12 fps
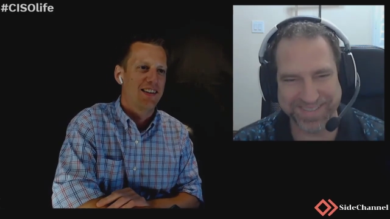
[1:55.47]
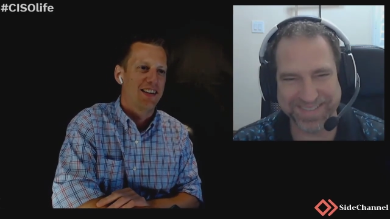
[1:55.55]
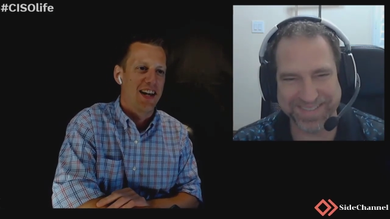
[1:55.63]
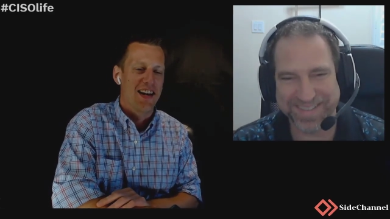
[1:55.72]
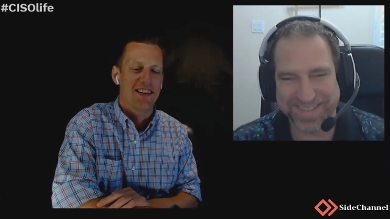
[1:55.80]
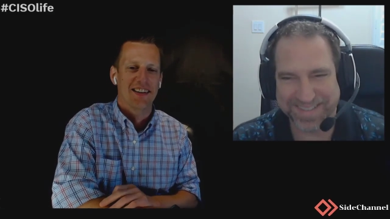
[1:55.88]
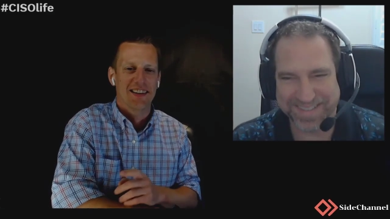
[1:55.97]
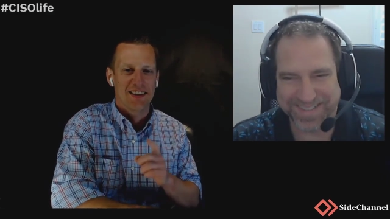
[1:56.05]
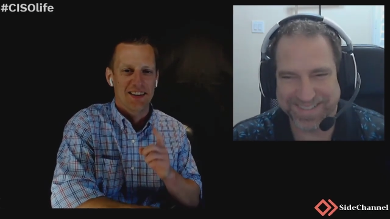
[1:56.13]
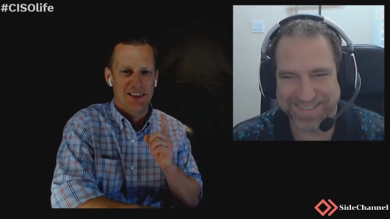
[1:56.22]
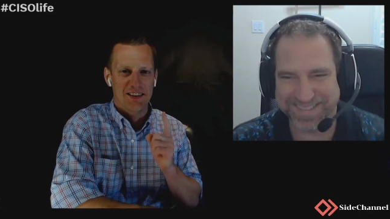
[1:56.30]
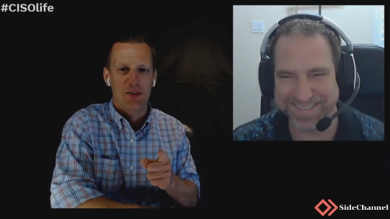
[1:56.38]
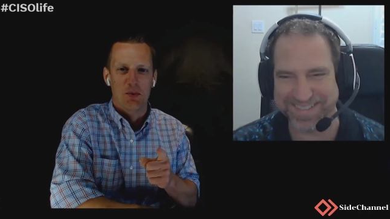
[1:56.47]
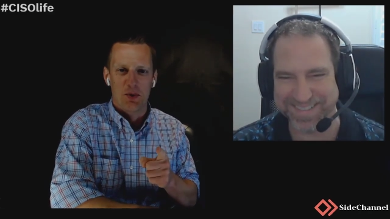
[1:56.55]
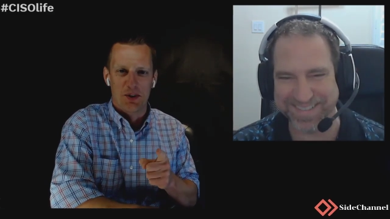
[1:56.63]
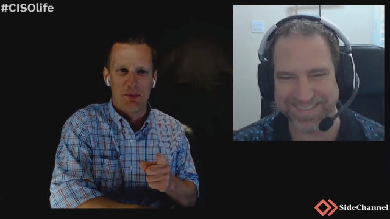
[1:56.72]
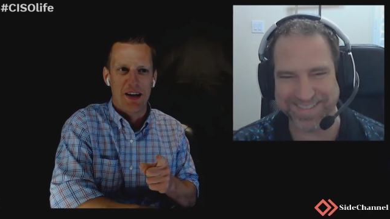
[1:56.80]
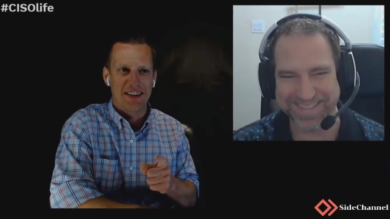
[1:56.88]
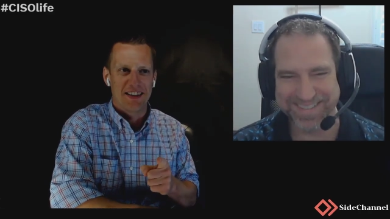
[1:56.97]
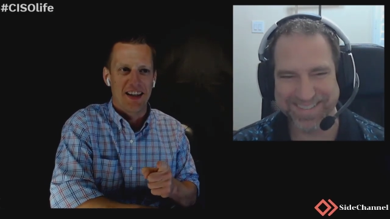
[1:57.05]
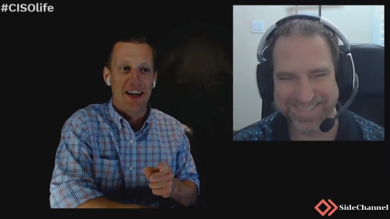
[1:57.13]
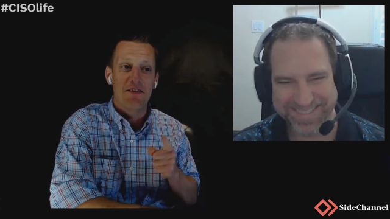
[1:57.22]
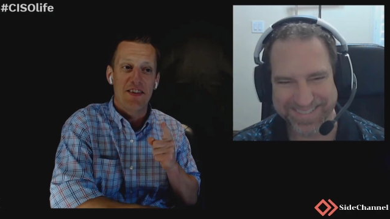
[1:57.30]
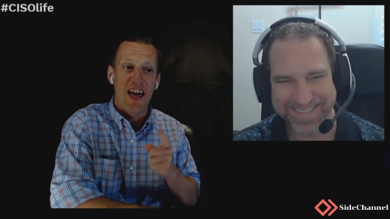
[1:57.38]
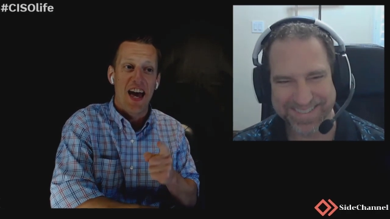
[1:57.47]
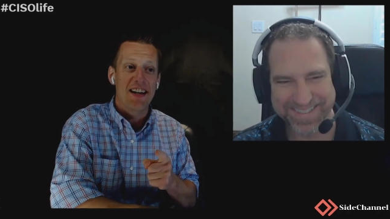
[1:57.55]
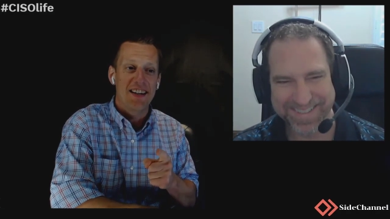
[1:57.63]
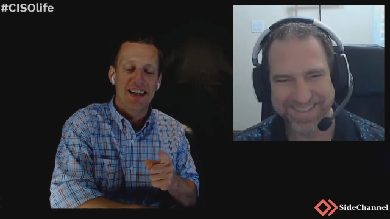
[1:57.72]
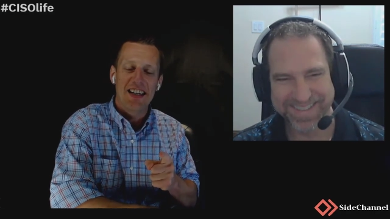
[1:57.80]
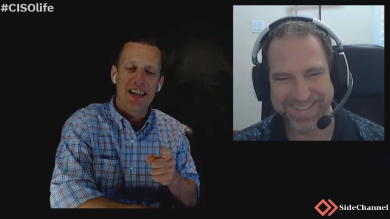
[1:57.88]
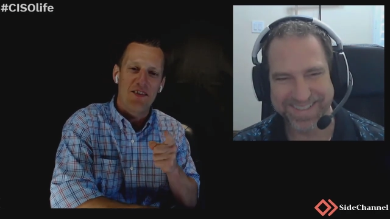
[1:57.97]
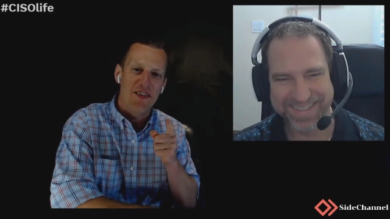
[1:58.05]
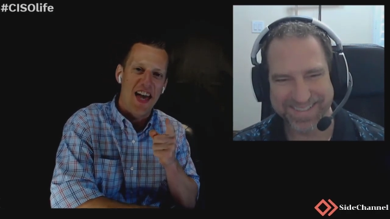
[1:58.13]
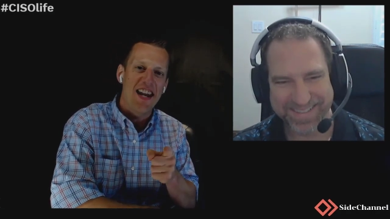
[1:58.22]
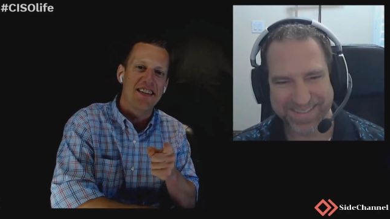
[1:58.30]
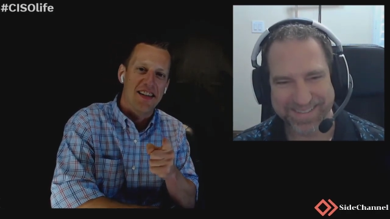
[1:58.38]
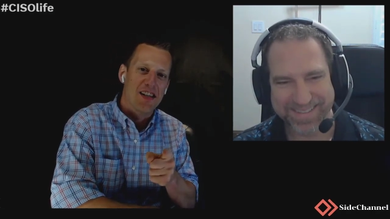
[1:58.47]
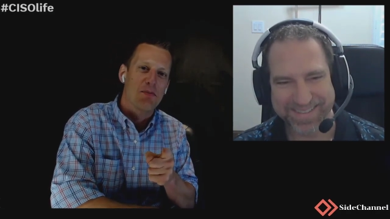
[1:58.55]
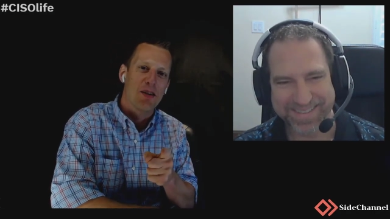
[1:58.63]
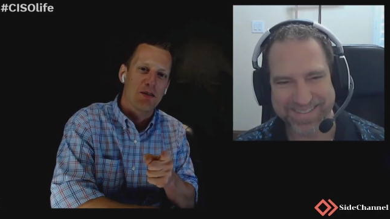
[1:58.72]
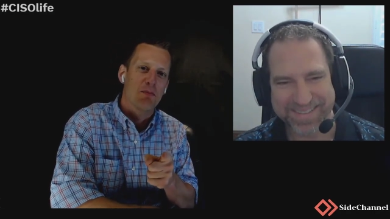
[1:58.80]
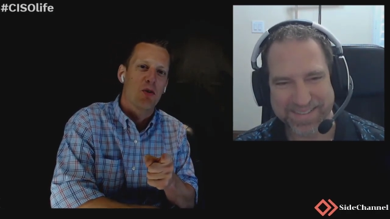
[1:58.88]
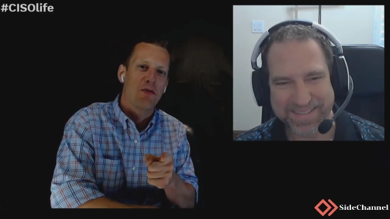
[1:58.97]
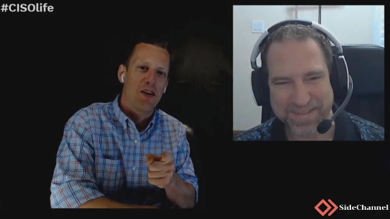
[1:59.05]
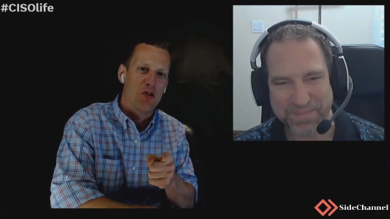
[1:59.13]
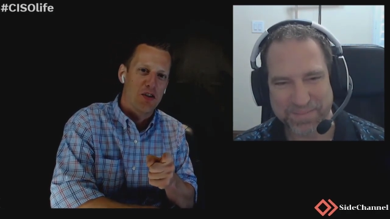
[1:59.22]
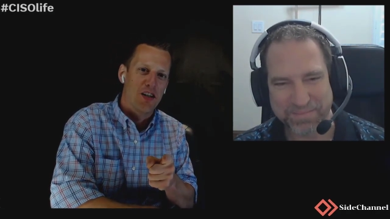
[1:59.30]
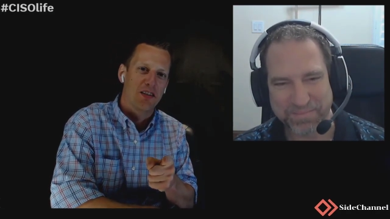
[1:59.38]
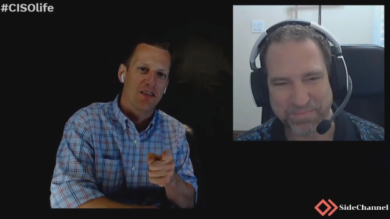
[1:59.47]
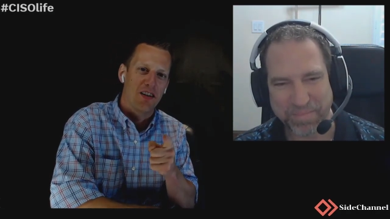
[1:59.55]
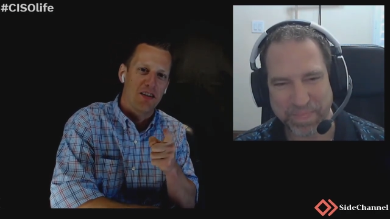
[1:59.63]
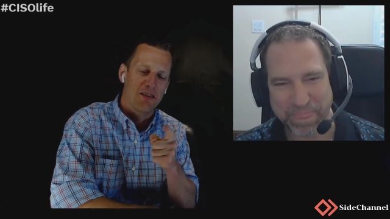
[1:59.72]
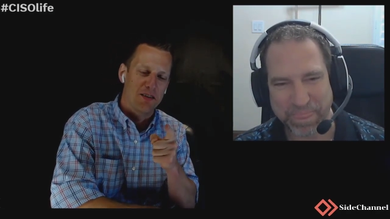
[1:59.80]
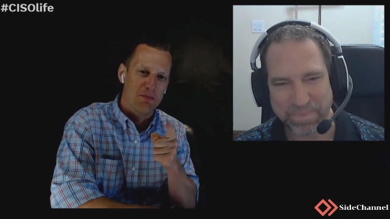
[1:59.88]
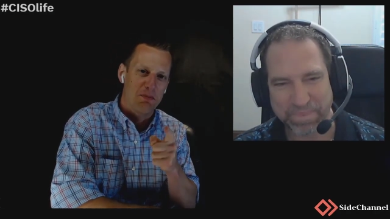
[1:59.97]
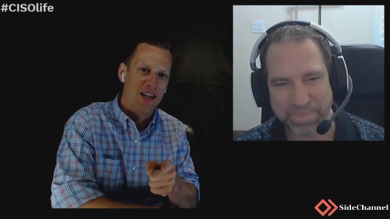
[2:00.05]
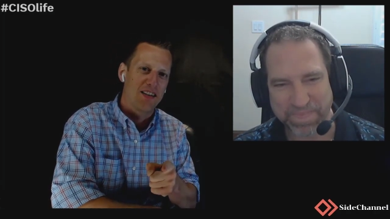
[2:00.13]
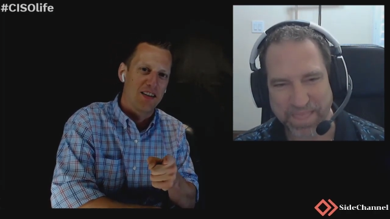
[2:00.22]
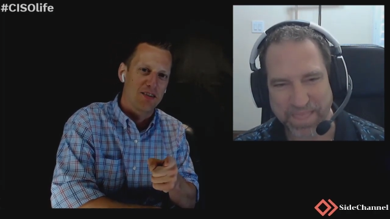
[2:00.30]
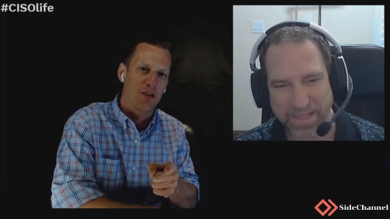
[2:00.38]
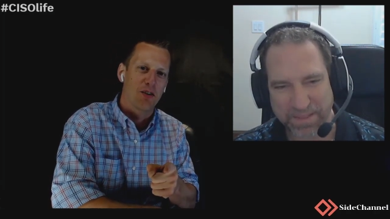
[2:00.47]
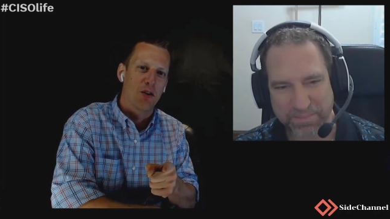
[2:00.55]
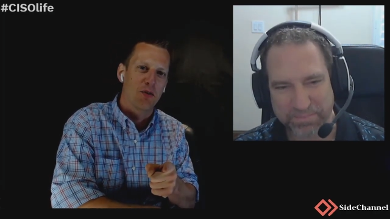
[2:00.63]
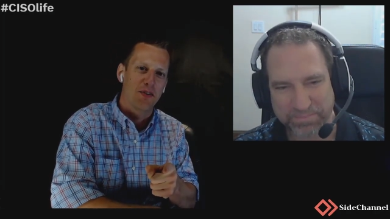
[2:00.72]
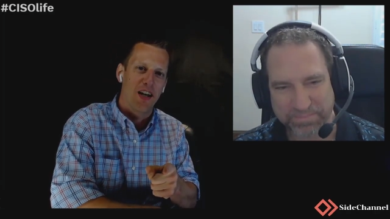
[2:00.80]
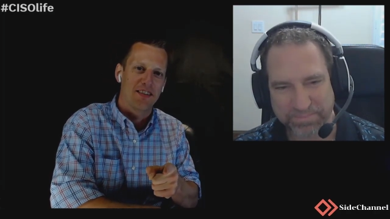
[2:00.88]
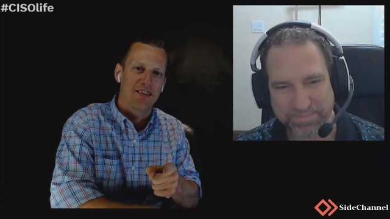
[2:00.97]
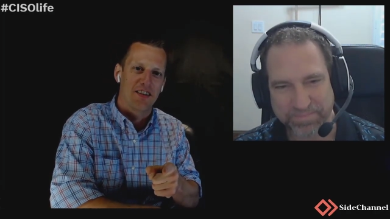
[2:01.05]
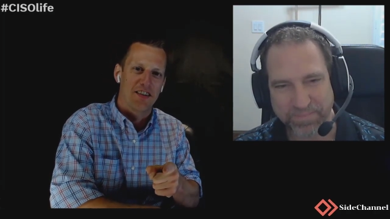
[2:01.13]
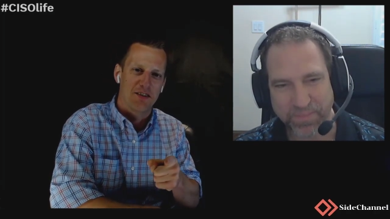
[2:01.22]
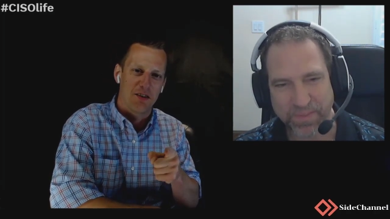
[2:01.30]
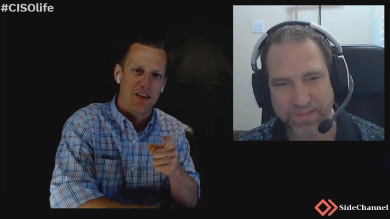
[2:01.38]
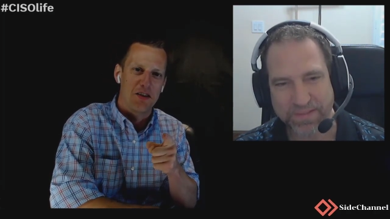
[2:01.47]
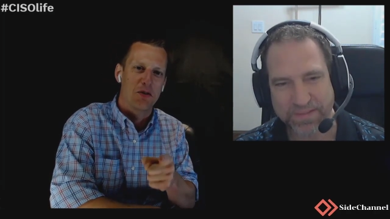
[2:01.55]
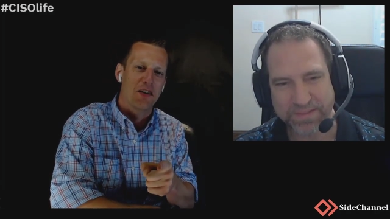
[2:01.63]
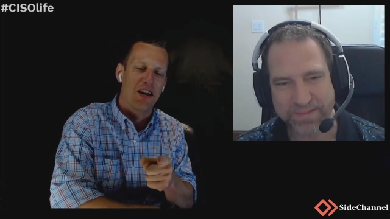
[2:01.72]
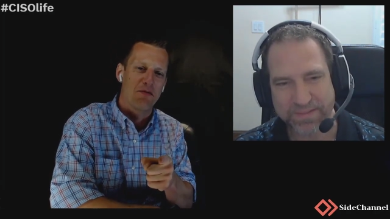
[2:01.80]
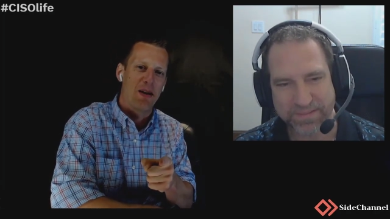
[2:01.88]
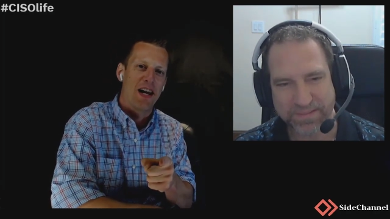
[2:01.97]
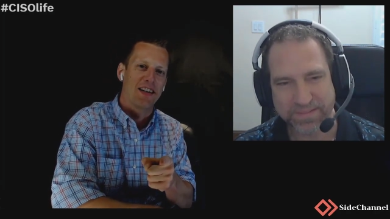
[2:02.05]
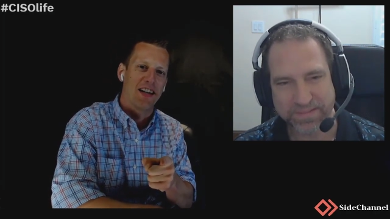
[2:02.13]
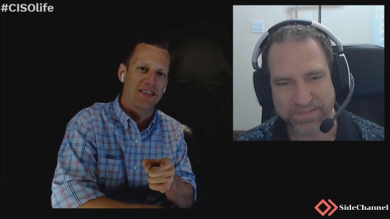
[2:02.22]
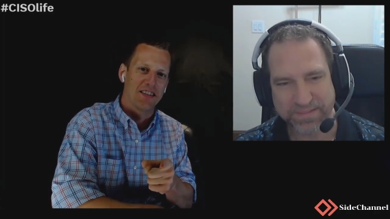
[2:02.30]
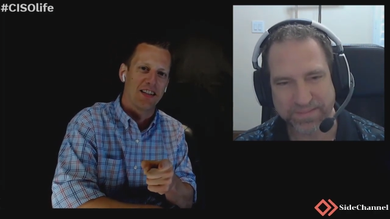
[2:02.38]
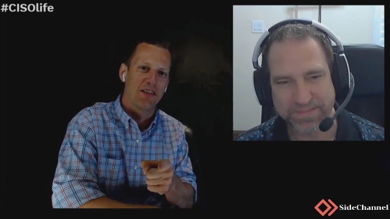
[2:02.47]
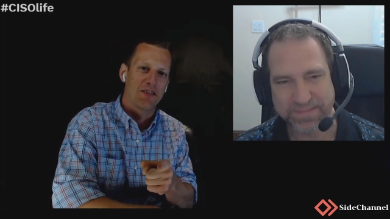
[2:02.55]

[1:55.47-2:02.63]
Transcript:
Speaker 1: again we'll get back to that if that if that is anybody's motivation out there to make this all go faster so that you can have pancakes at 11